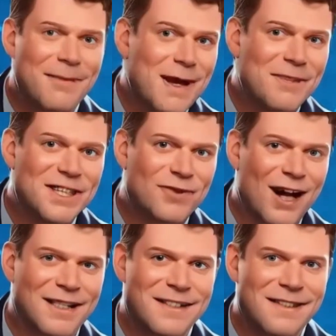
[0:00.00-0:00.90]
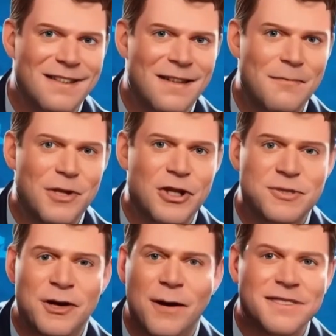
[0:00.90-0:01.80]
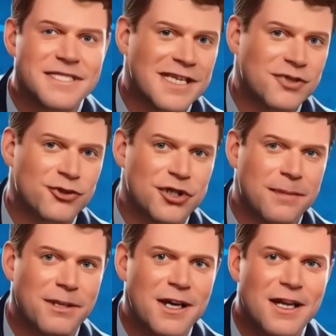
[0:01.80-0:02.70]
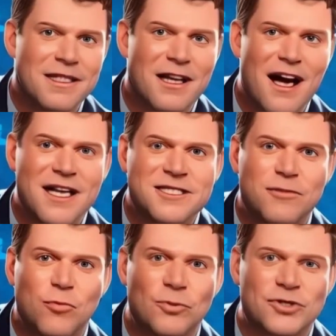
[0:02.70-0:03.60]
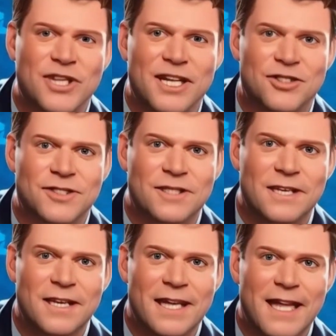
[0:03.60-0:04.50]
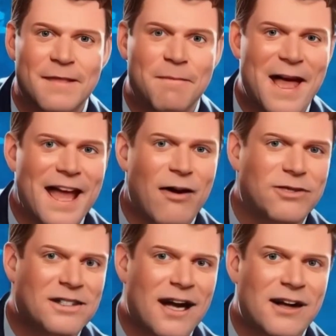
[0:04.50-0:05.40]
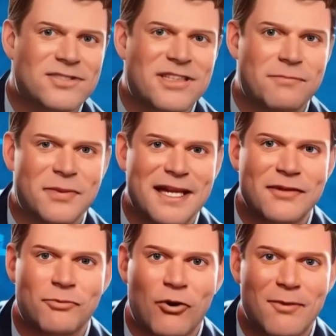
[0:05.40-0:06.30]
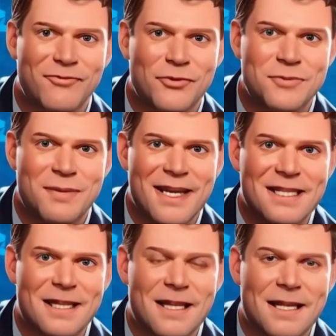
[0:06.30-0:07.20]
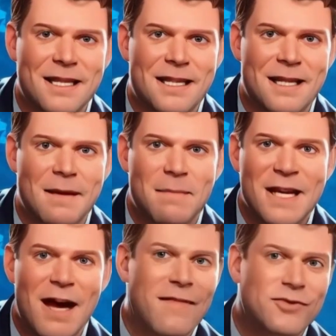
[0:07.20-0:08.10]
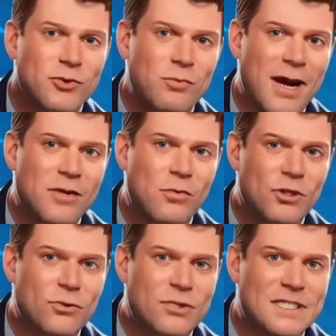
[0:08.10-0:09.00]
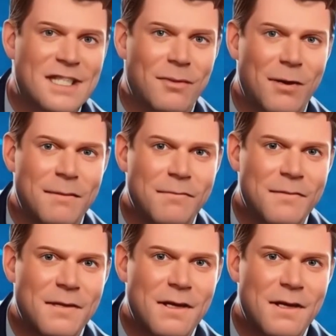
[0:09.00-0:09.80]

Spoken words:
And maybe he's right, because beyond the censorship, the constant rule changes, and the payout denials that plague the prop firm space, we now have 2 brand new issues to celebrate.